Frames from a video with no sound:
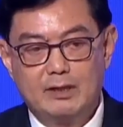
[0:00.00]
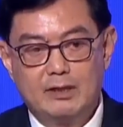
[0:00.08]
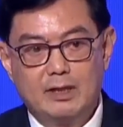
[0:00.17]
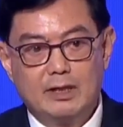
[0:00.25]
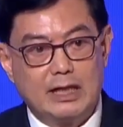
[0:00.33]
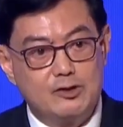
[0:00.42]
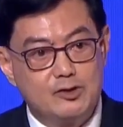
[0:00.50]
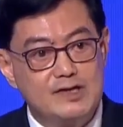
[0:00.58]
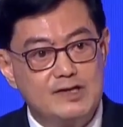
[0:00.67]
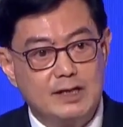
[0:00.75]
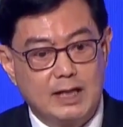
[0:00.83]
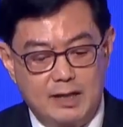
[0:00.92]
Countries
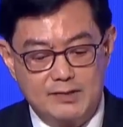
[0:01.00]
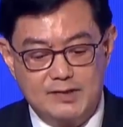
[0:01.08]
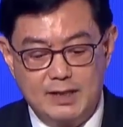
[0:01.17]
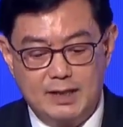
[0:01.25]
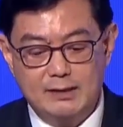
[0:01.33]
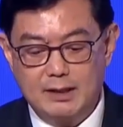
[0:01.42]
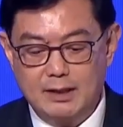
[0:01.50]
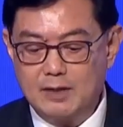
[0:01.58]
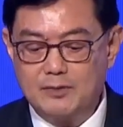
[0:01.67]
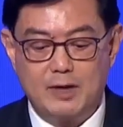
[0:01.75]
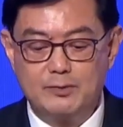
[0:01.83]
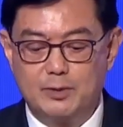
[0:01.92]
in ASEAN and
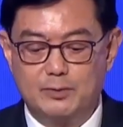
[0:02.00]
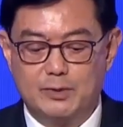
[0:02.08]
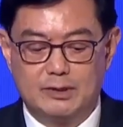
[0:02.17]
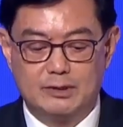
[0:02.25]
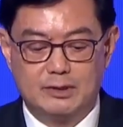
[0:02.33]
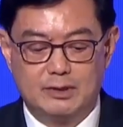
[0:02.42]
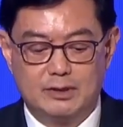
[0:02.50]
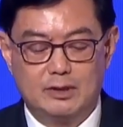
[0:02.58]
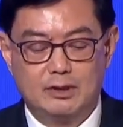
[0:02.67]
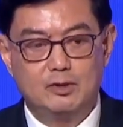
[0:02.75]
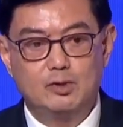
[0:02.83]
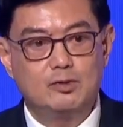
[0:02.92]
around the world
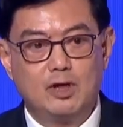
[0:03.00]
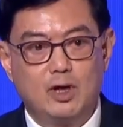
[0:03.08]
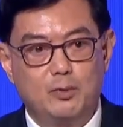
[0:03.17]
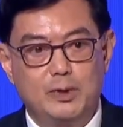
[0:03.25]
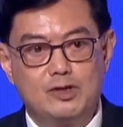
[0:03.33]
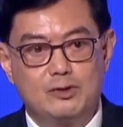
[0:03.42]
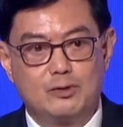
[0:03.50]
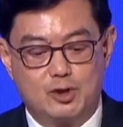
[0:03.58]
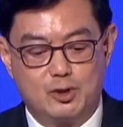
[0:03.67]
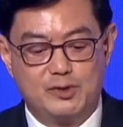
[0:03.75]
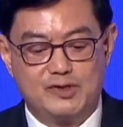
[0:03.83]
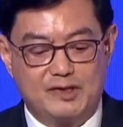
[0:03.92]
do not wish to
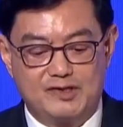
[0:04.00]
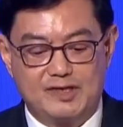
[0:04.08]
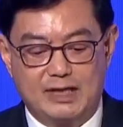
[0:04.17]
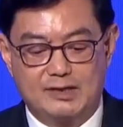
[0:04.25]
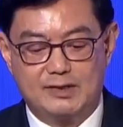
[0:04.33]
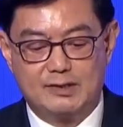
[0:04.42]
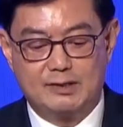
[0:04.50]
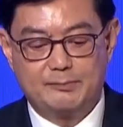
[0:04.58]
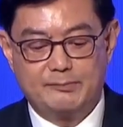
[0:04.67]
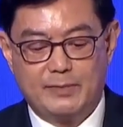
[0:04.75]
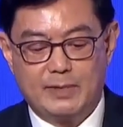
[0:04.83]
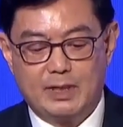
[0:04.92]
choose sides,
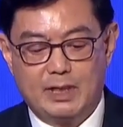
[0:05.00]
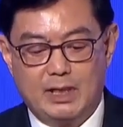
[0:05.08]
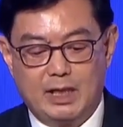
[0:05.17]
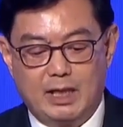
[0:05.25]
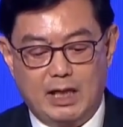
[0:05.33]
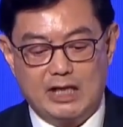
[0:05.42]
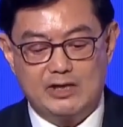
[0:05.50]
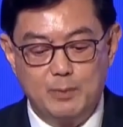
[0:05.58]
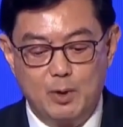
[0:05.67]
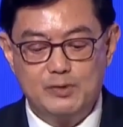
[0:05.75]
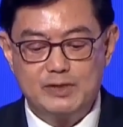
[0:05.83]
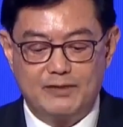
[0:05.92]
as
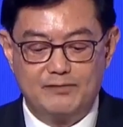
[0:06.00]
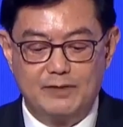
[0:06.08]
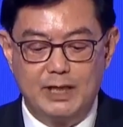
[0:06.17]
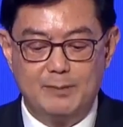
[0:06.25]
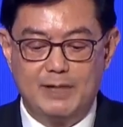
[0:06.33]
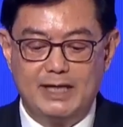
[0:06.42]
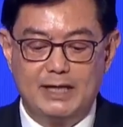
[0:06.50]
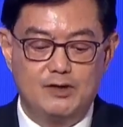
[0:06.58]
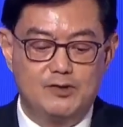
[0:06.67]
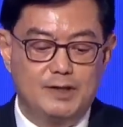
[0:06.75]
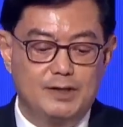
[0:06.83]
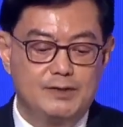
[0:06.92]
most have deep
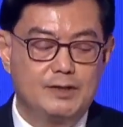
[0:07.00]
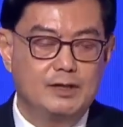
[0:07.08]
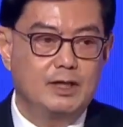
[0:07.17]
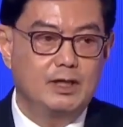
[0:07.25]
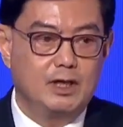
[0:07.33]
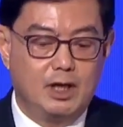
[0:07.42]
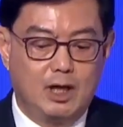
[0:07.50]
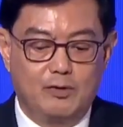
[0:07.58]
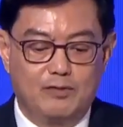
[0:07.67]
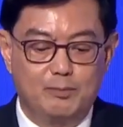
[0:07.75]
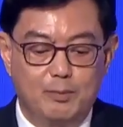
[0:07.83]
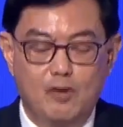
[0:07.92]
linkages
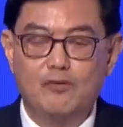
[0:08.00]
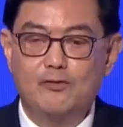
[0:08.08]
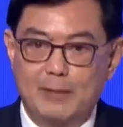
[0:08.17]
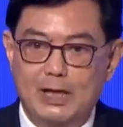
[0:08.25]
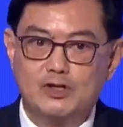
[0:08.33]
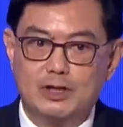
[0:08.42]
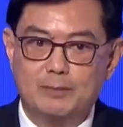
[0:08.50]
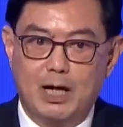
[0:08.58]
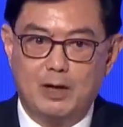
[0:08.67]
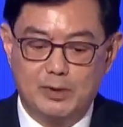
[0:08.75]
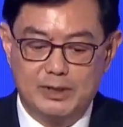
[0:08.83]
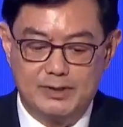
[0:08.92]
with both major
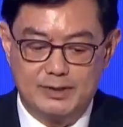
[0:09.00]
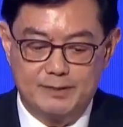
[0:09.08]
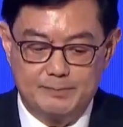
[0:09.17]
powers.